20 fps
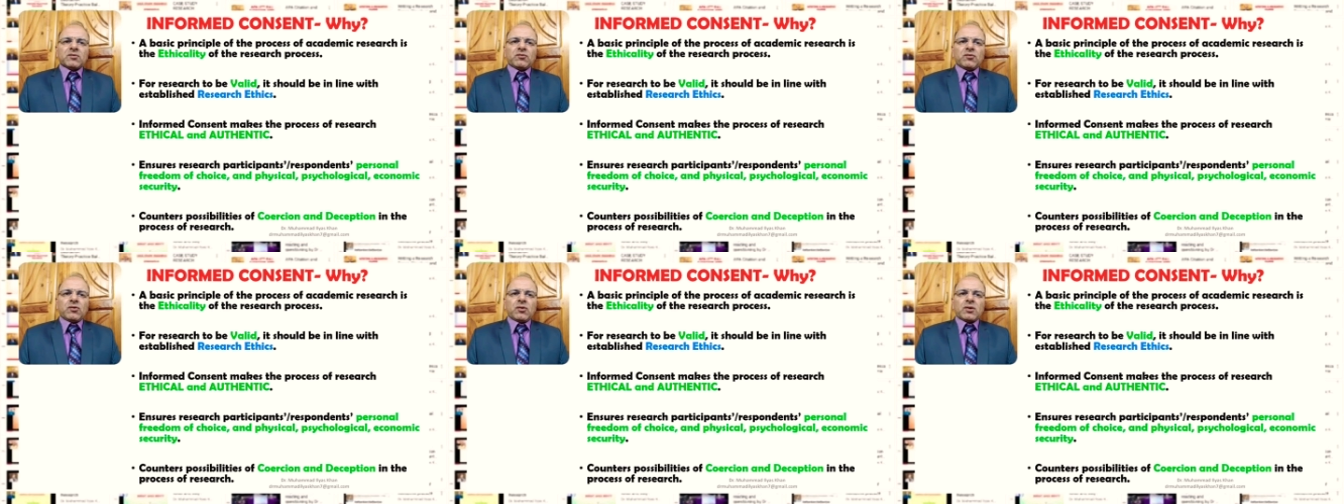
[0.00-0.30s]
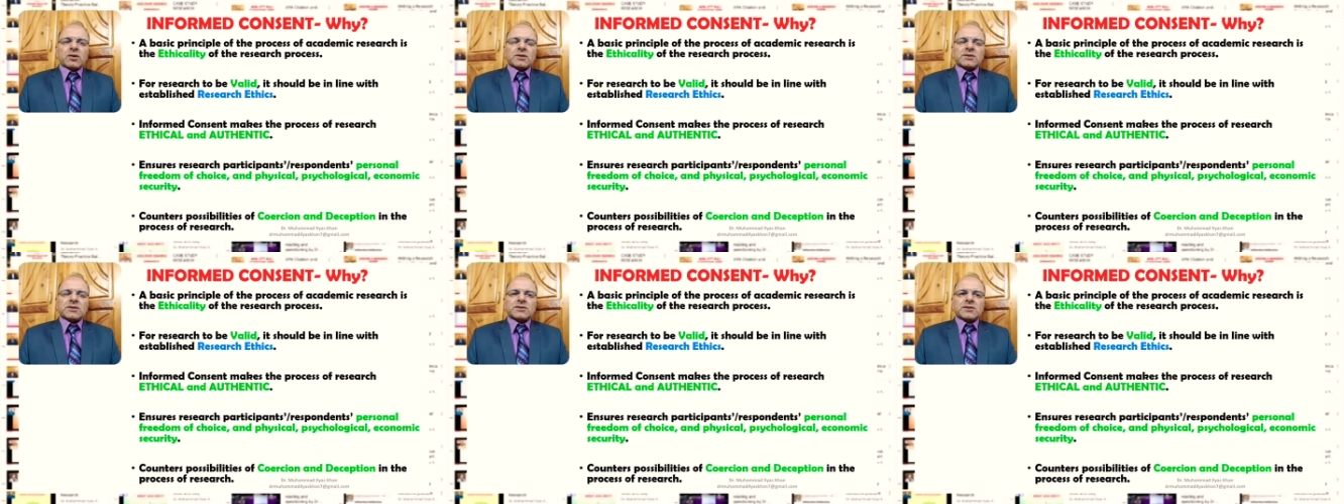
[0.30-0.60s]

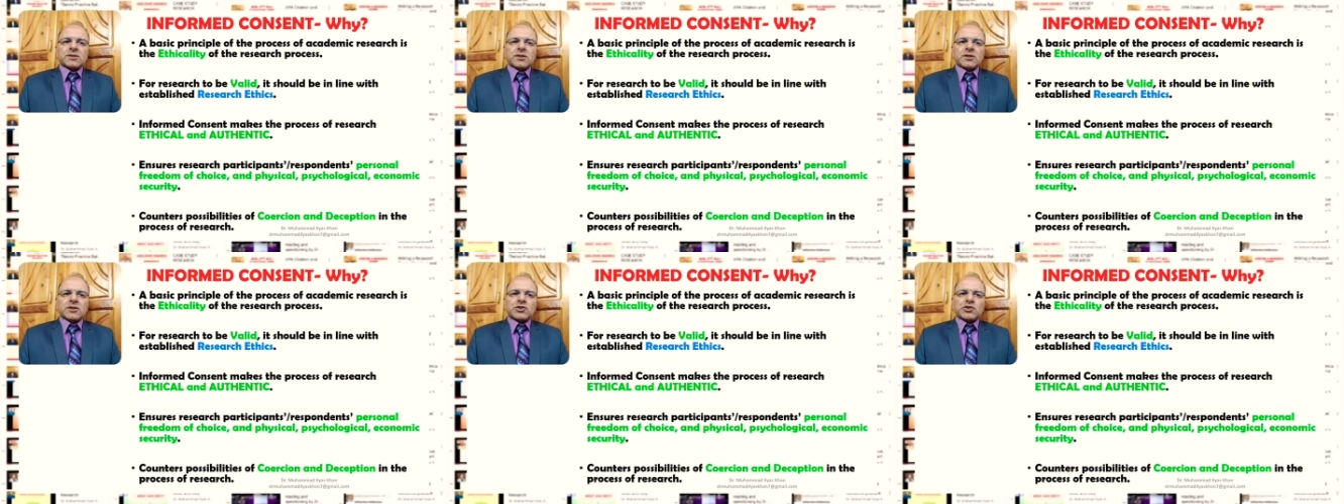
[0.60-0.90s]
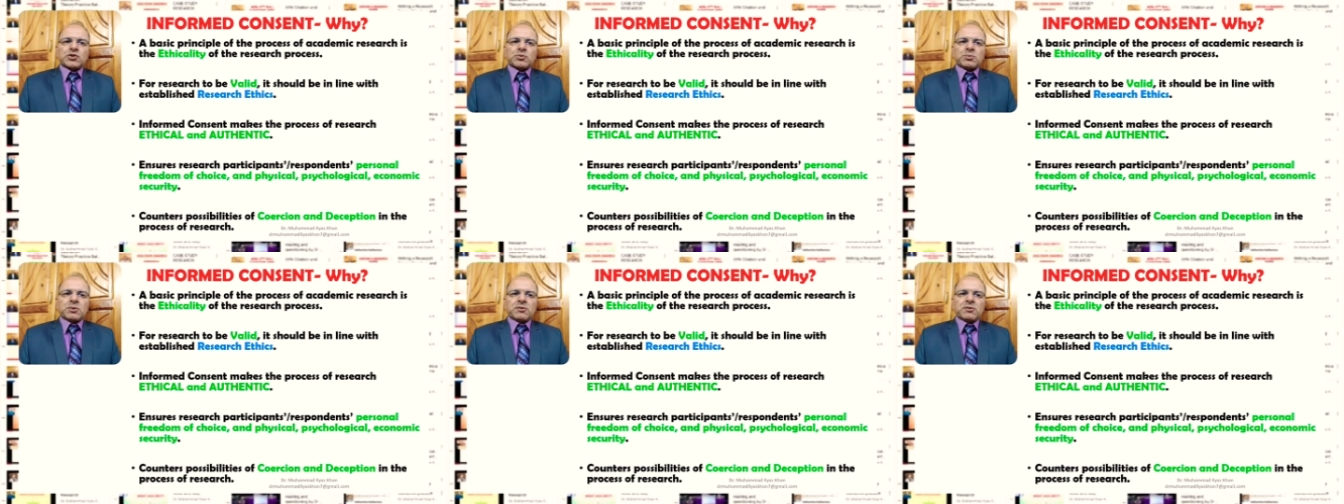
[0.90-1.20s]
for research
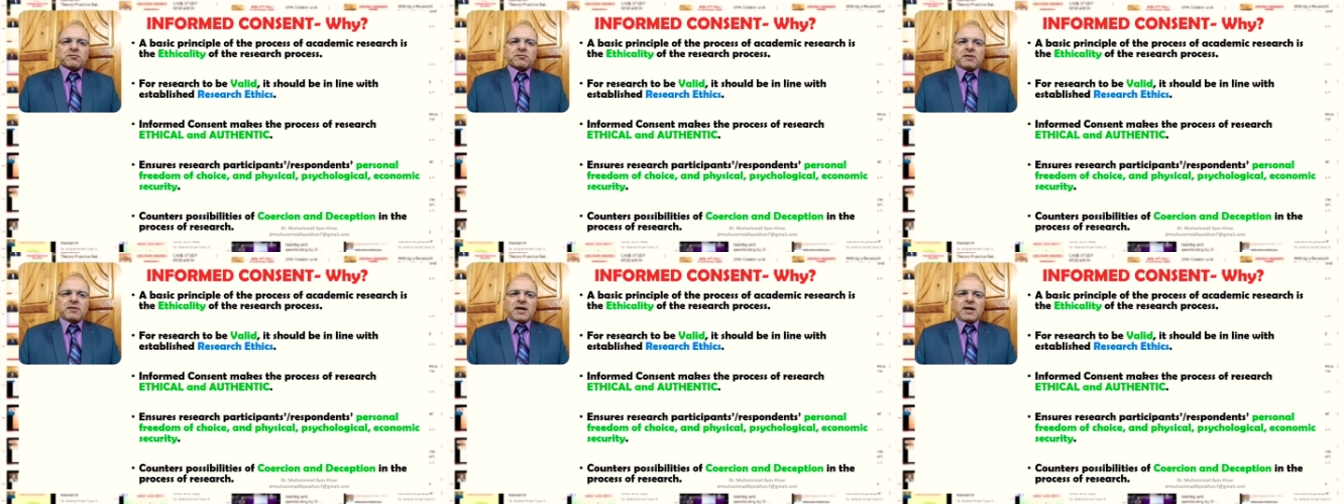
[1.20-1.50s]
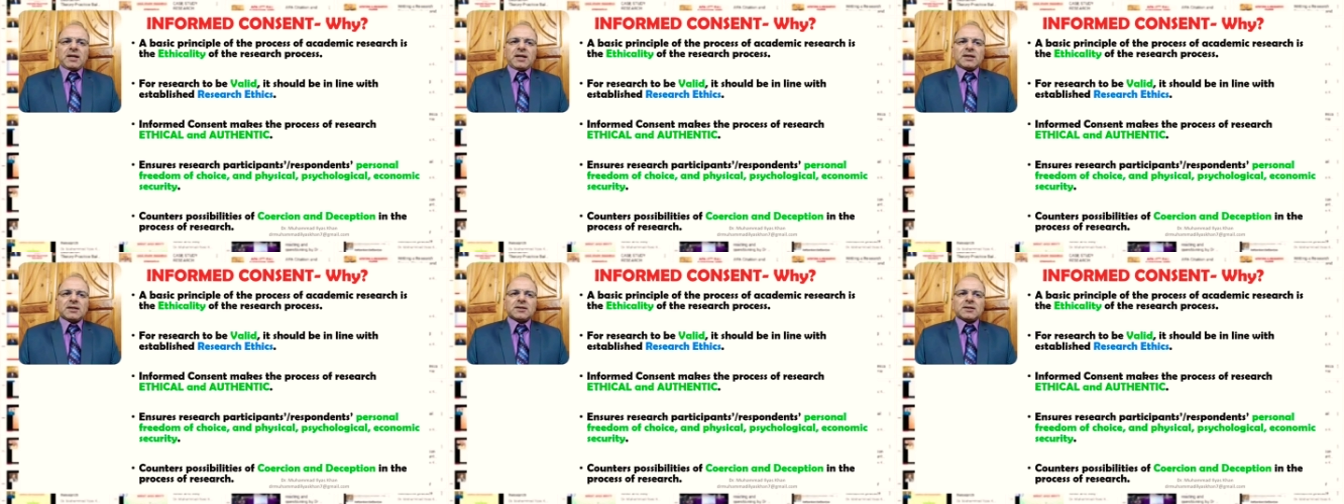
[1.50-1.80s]
to be
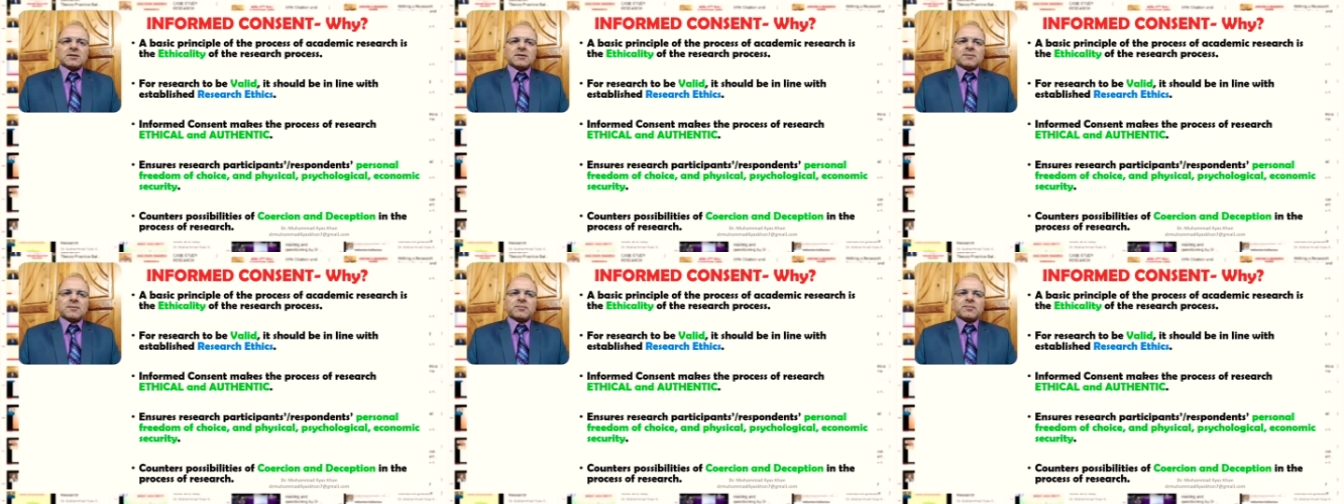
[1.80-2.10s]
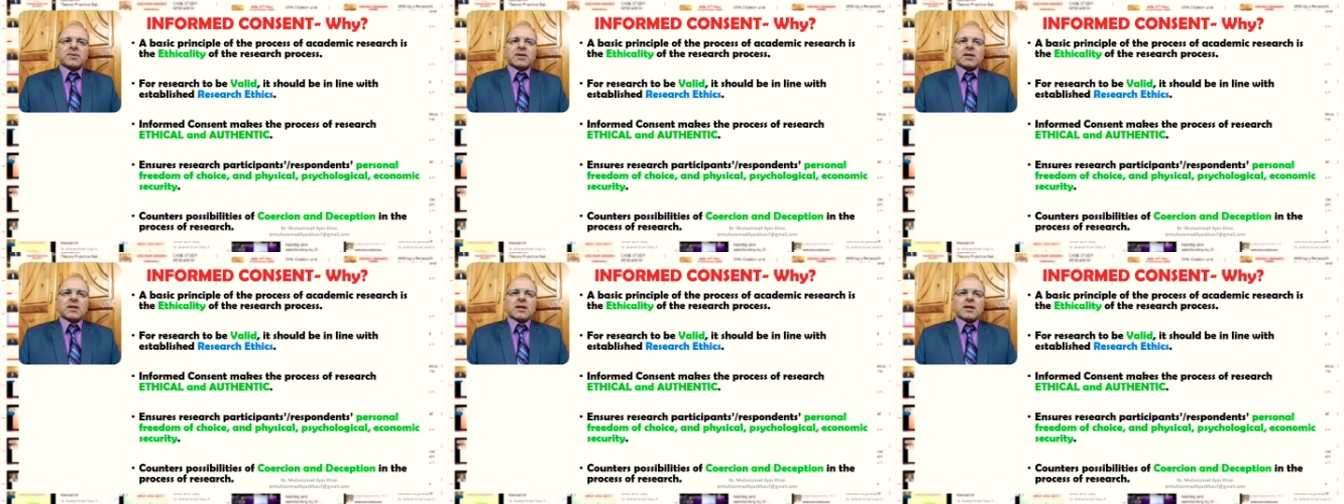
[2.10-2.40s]
valid
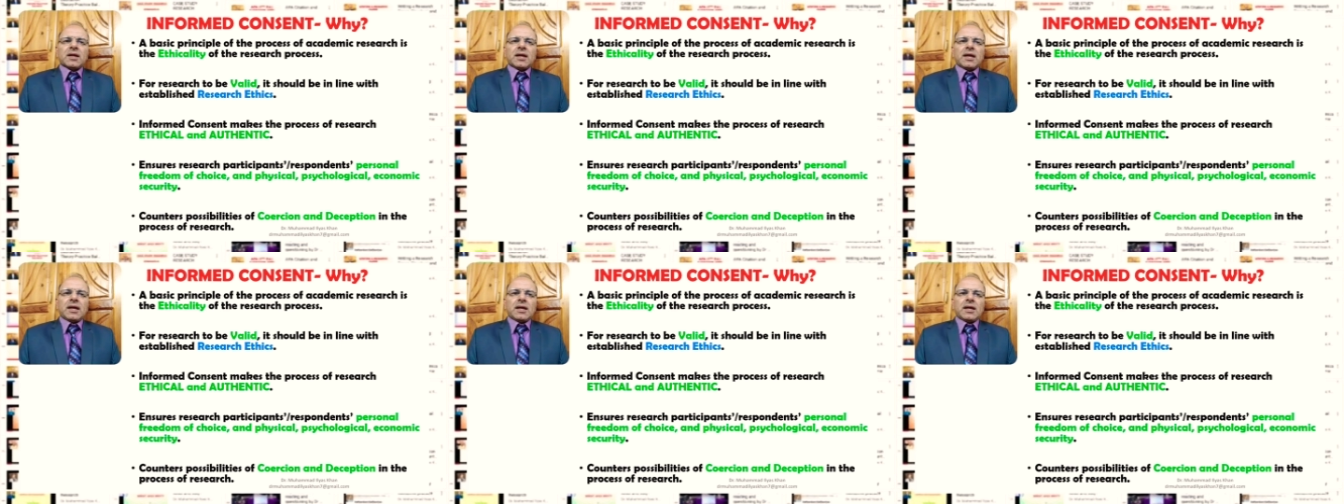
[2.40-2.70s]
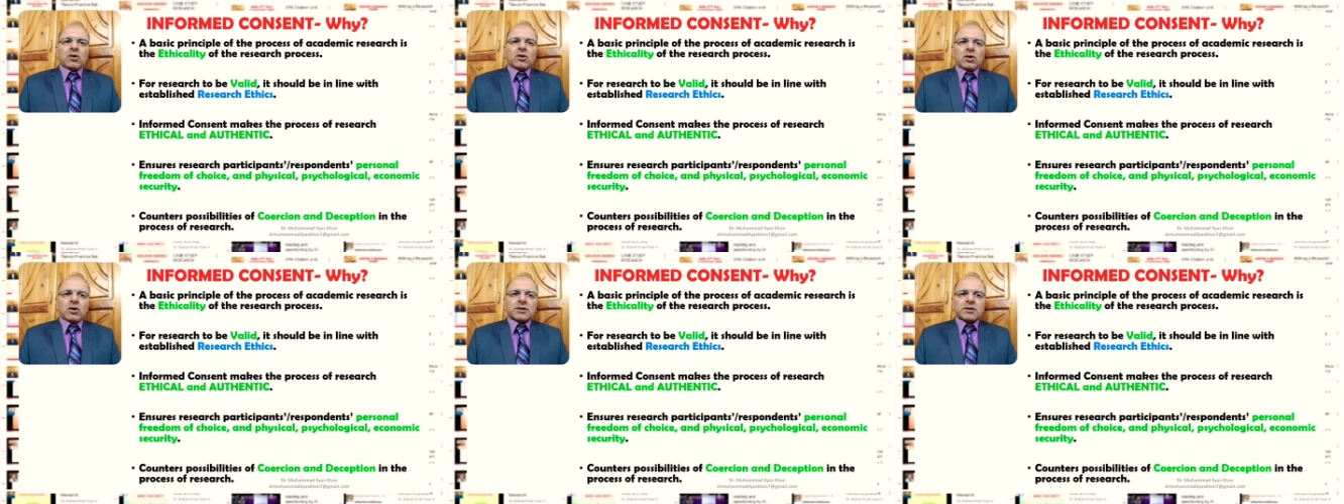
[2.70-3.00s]

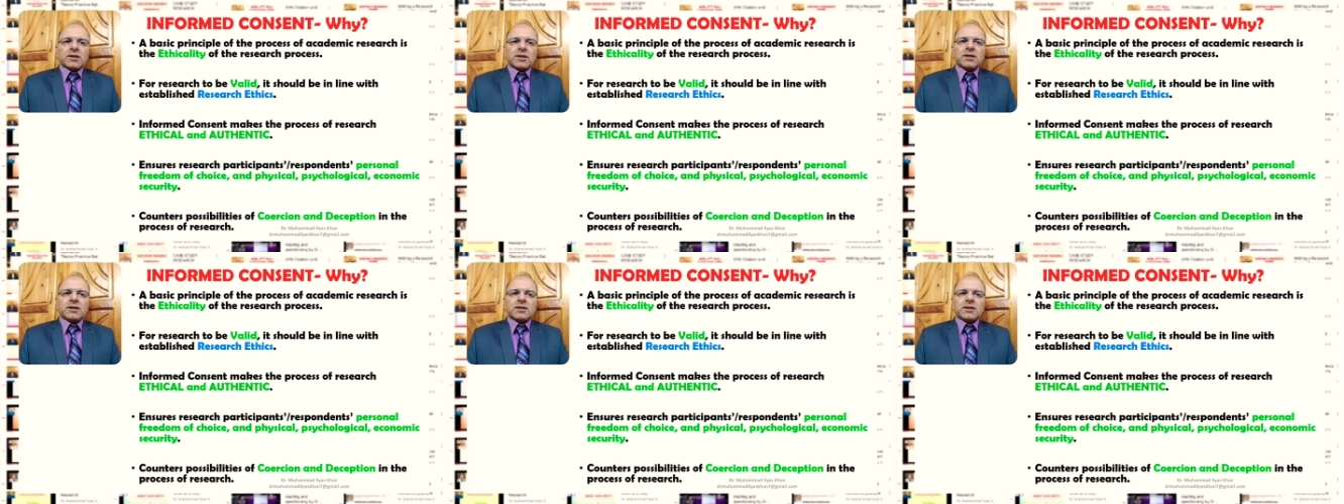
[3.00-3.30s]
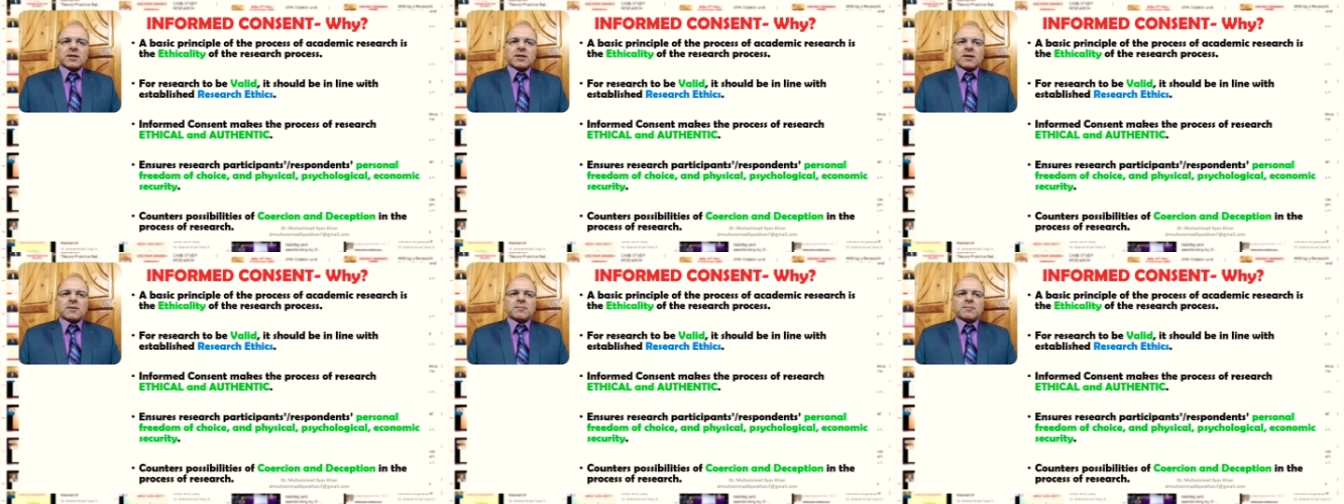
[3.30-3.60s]
and
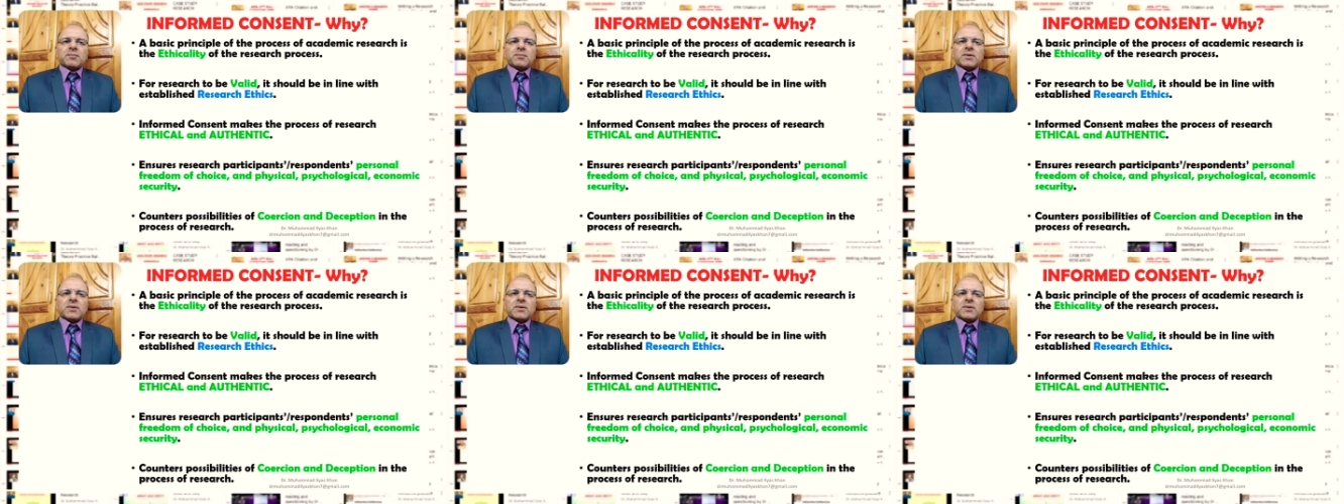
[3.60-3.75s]
authentic,